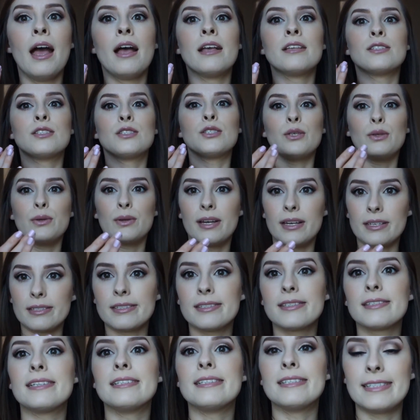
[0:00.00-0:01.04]
So you guys
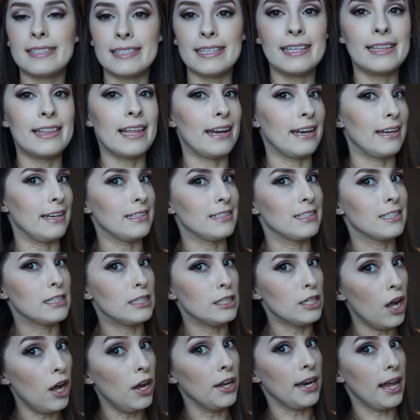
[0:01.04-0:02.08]
can see that it's
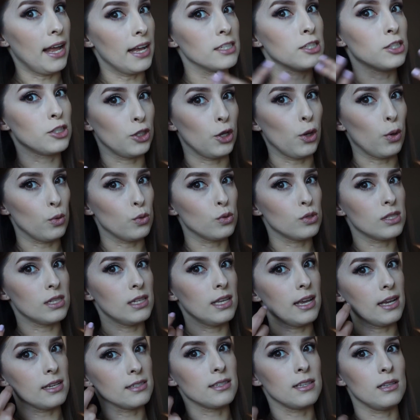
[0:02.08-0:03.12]
not as ghostly
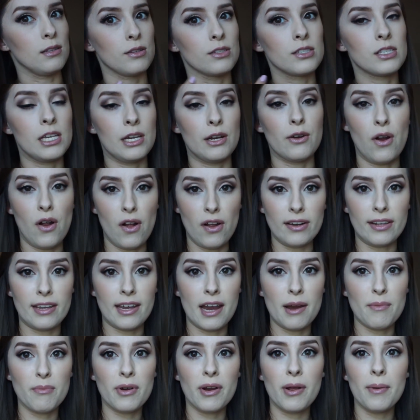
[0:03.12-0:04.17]
as it looks here on
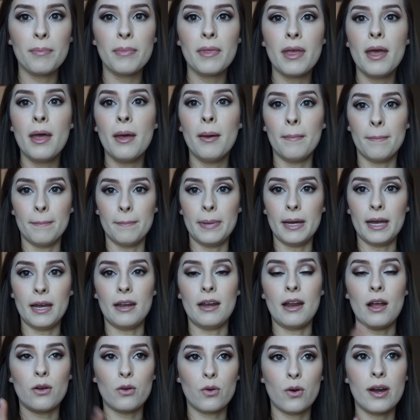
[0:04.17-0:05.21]
camera, but
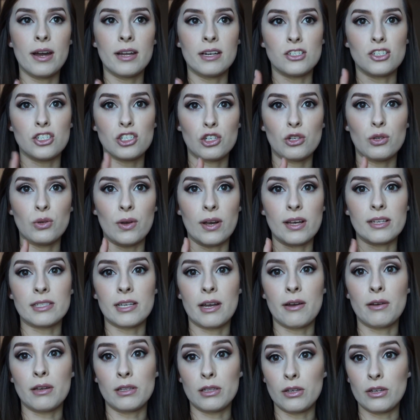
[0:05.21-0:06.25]
I'll go ahead and show you guys how
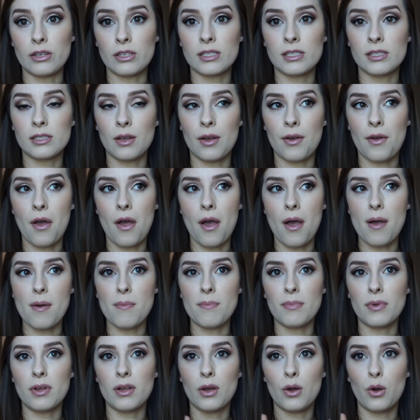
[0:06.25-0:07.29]
it looks
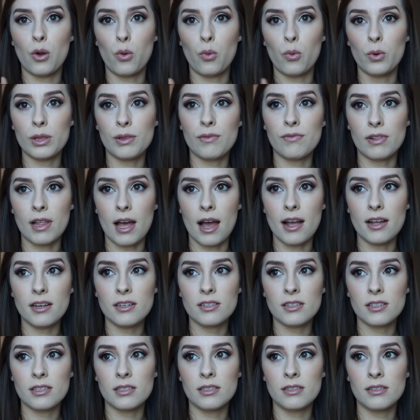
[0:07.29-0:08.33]
with
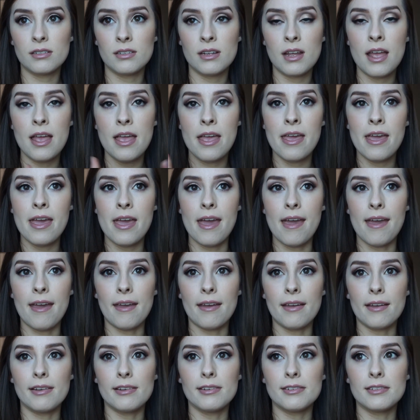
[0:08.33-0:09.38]
flash
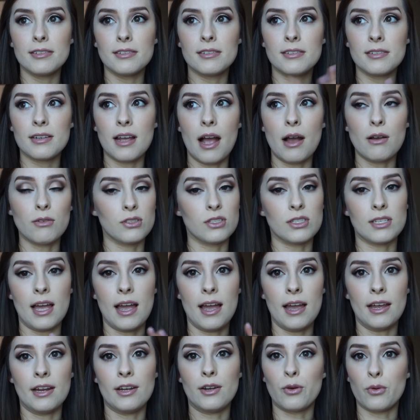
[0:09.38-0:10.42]
and
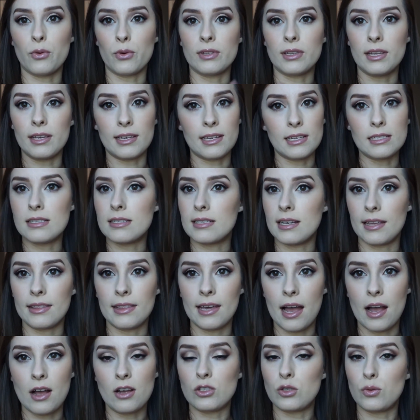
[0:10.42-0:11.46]
outside or like inside the
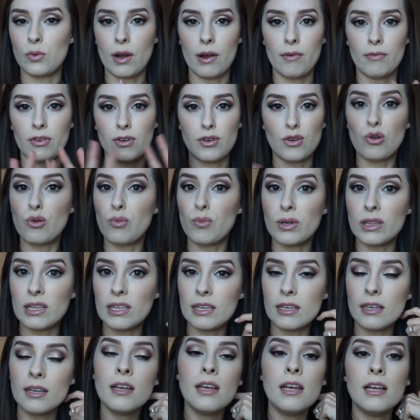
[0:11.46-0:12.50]
house, whatever,
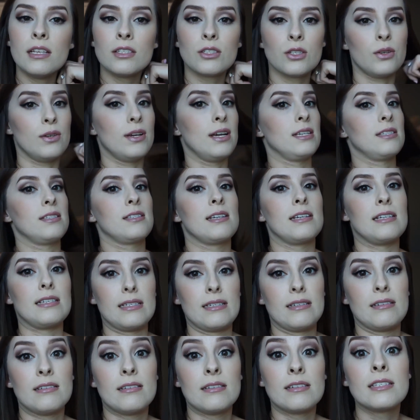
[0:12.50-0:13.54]
normally, so you guys can
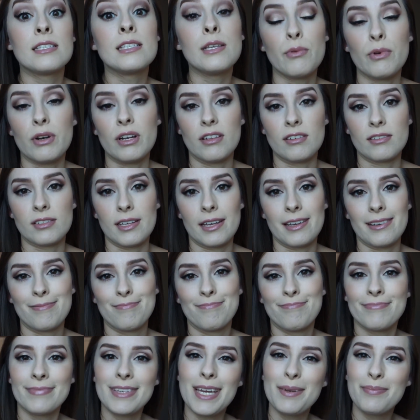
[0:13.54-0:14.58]
see what it looks like.
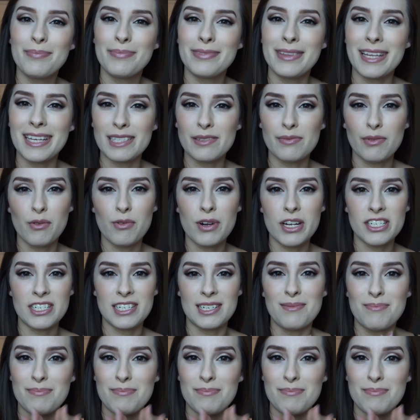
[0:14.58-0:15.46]
Okay, thanks for watching.